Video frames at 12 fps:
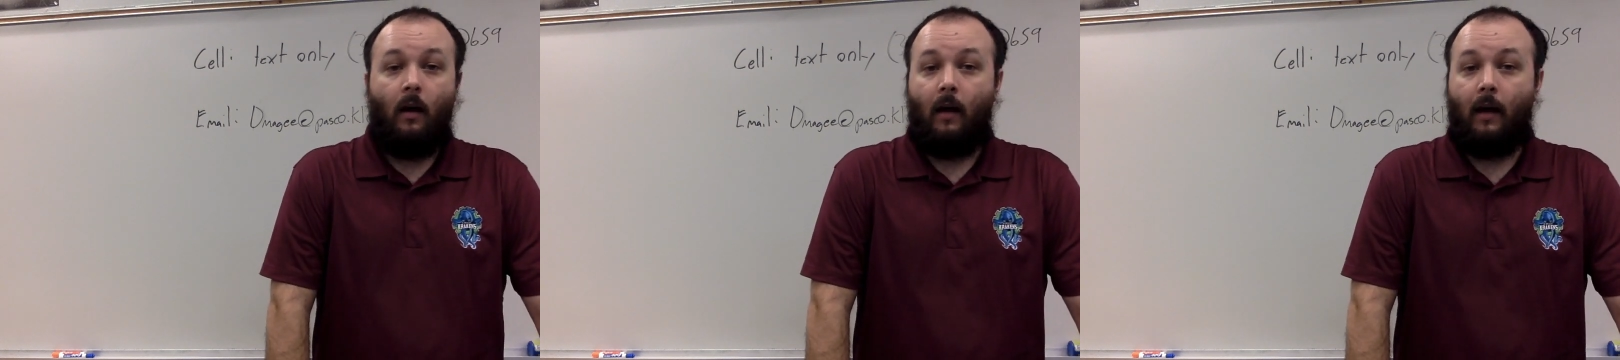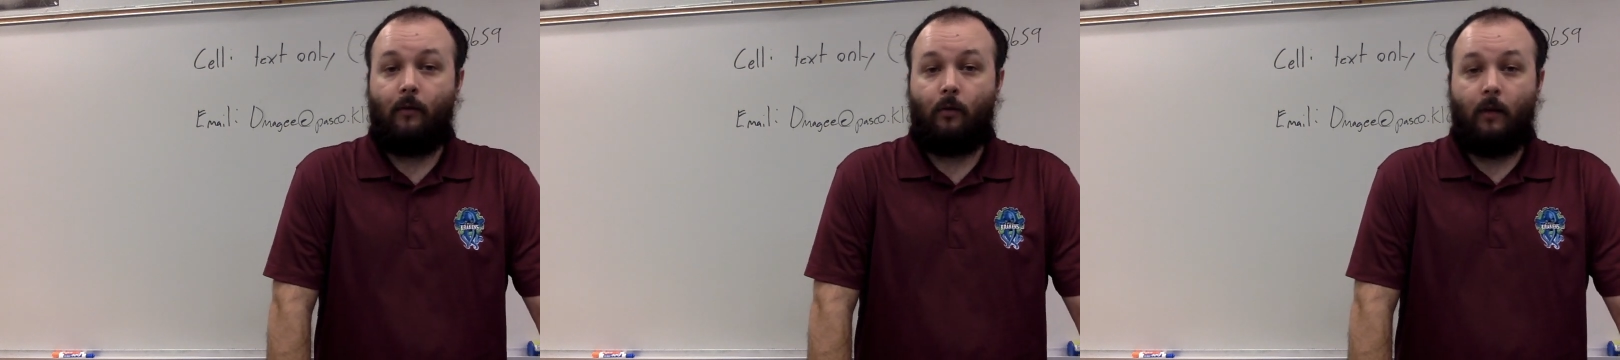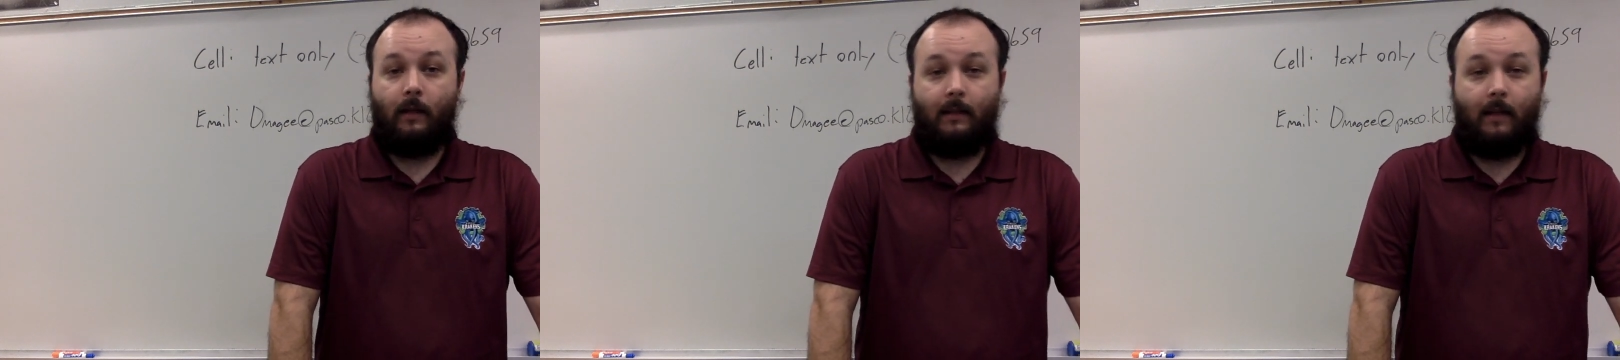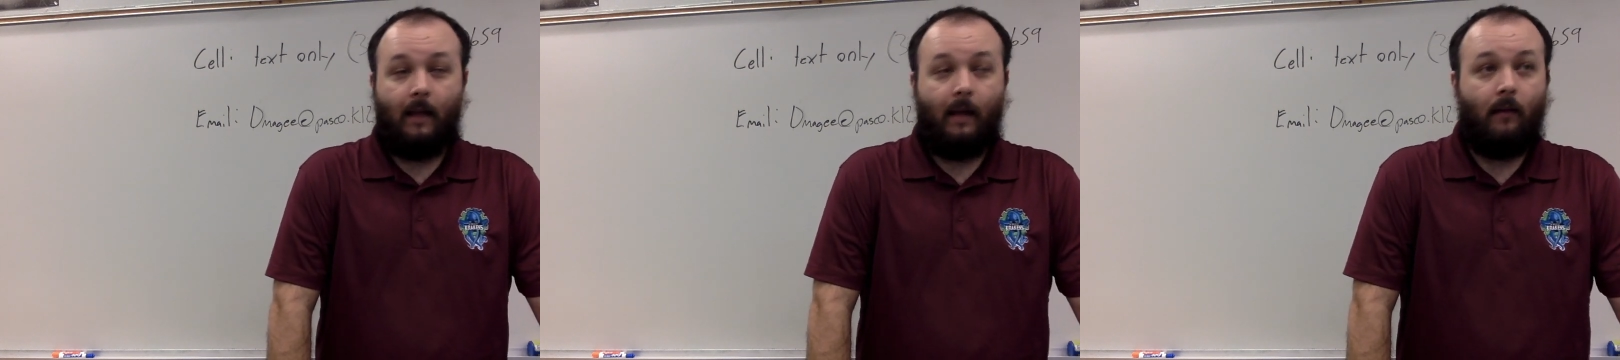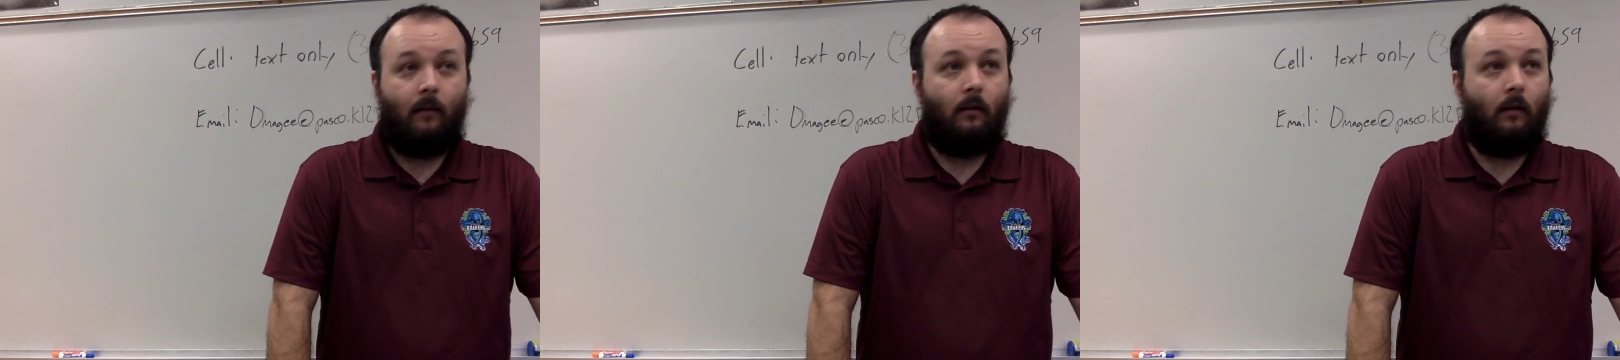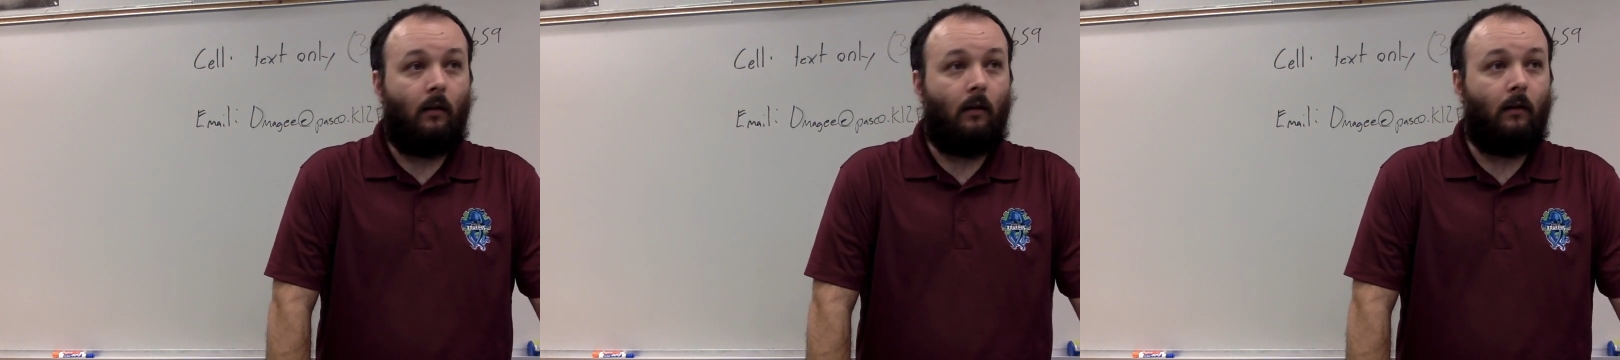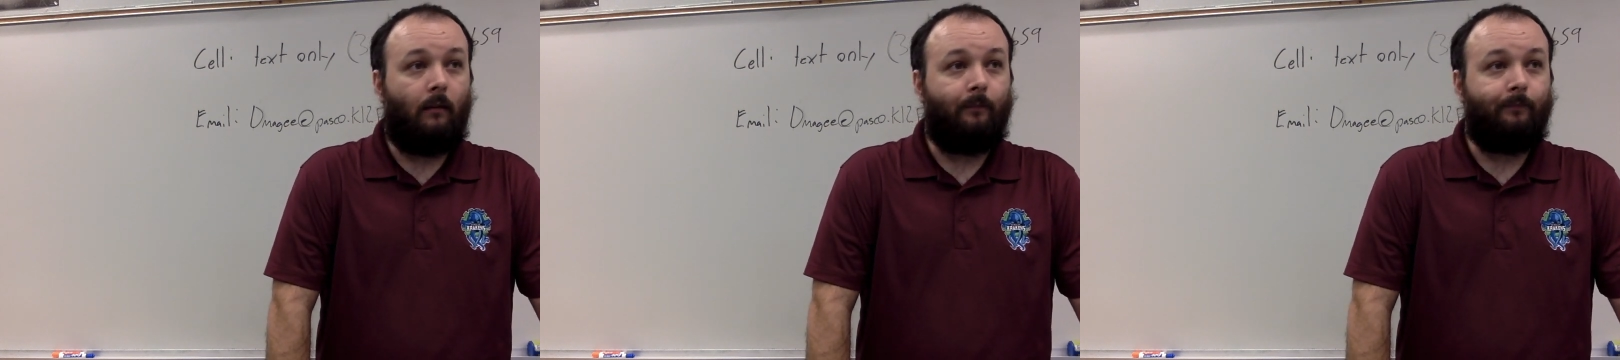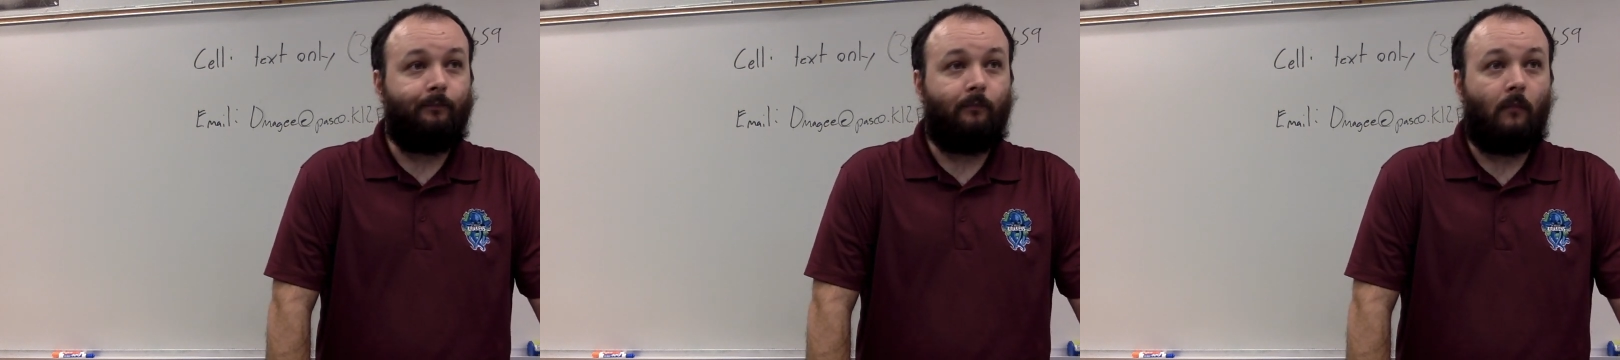Have a great day.
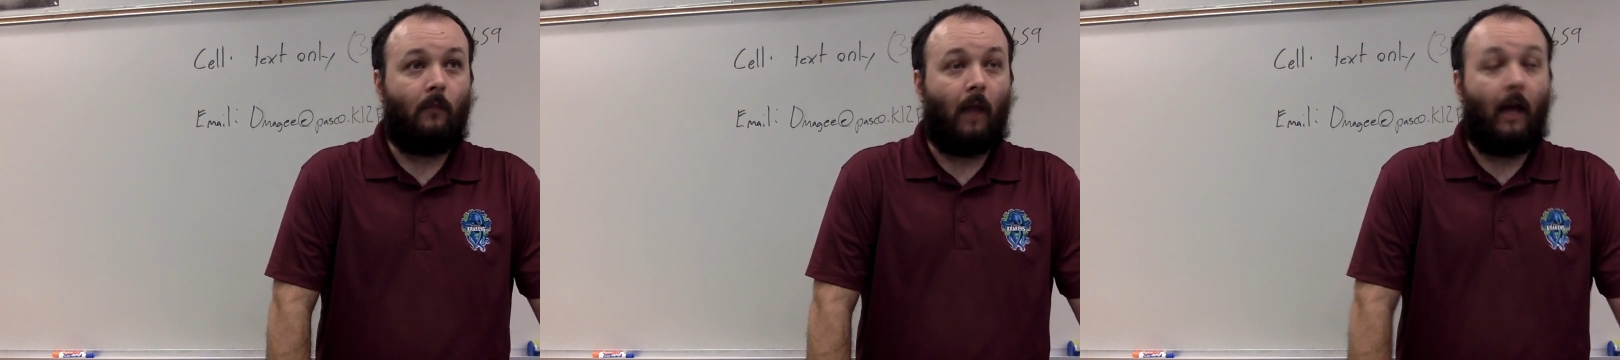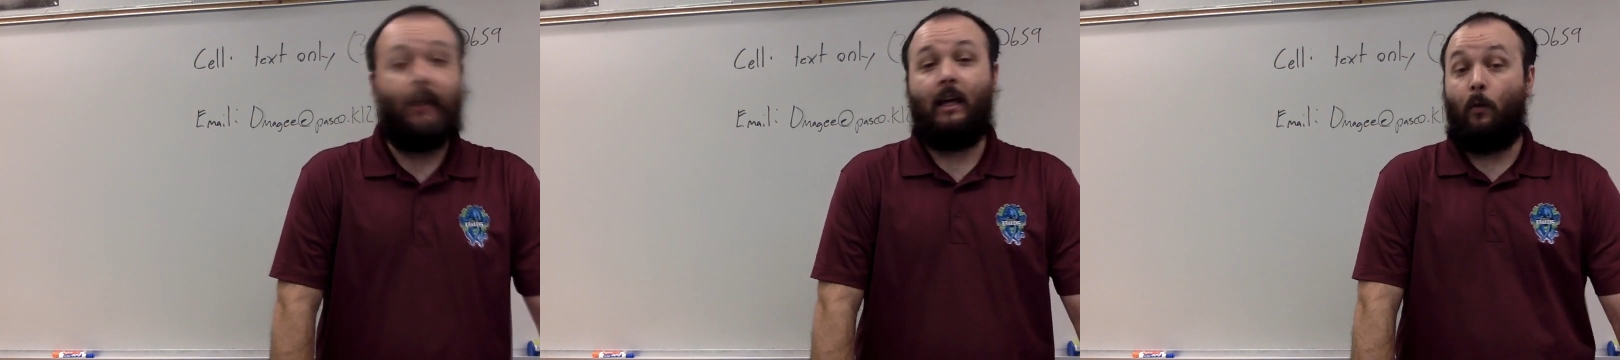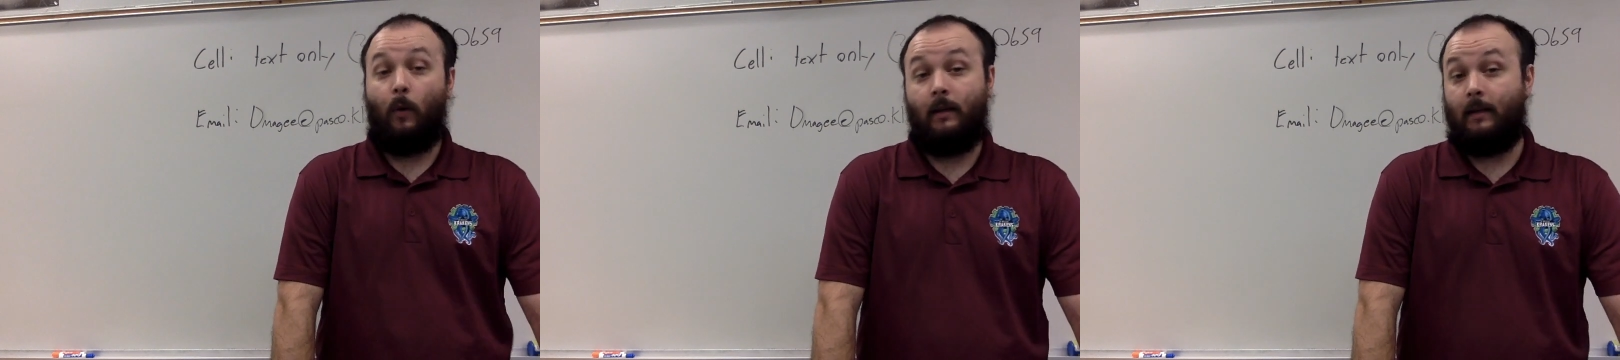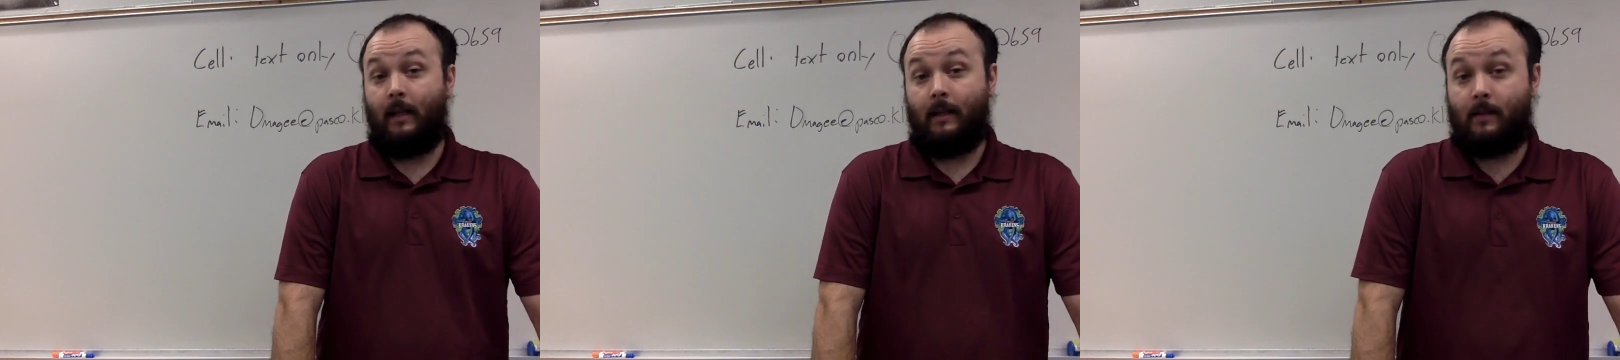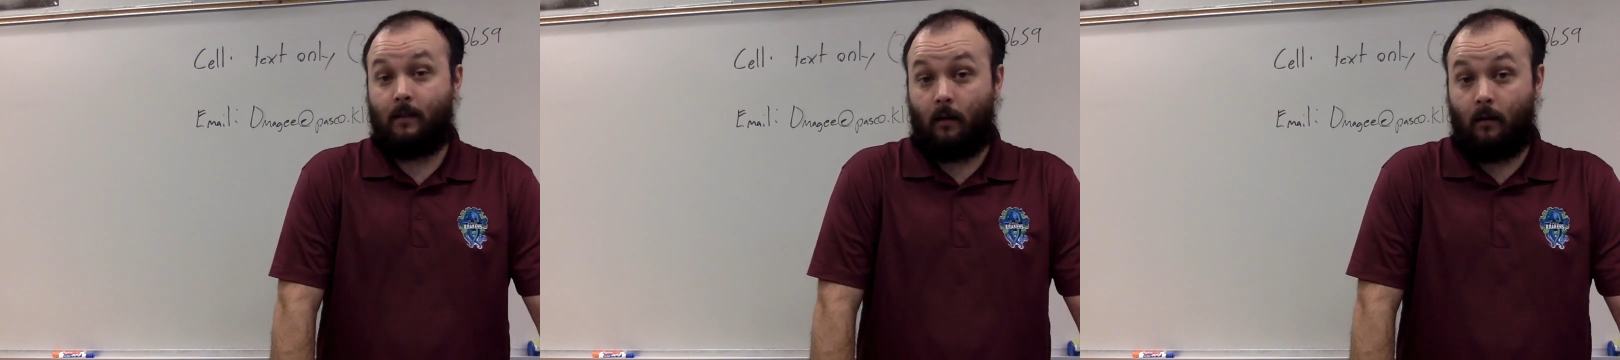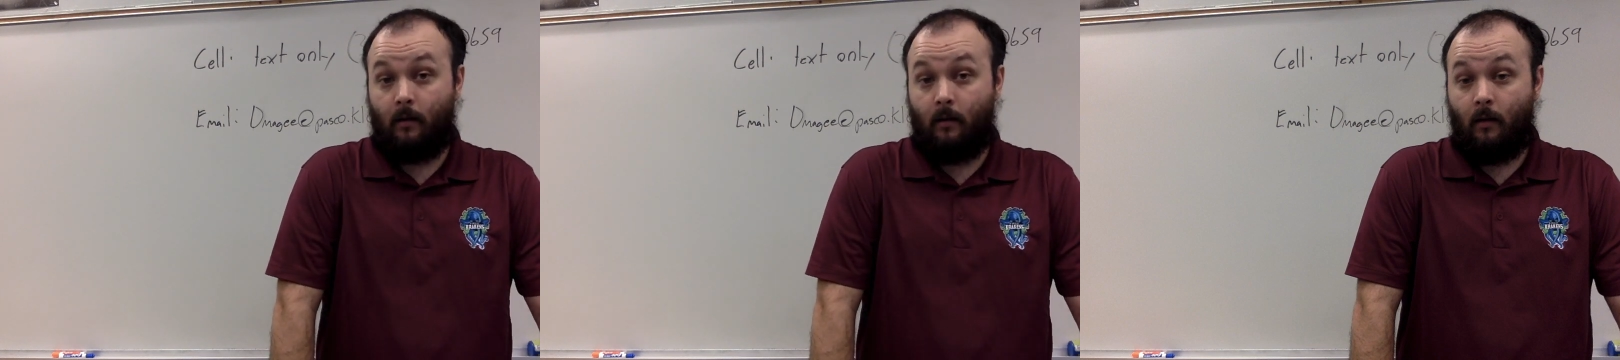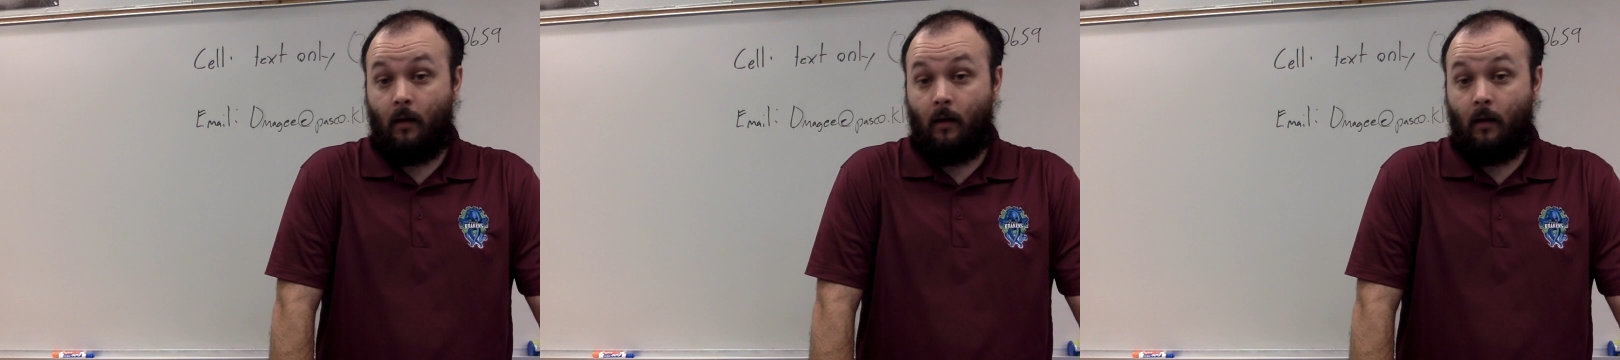Um, I can't wait to get started,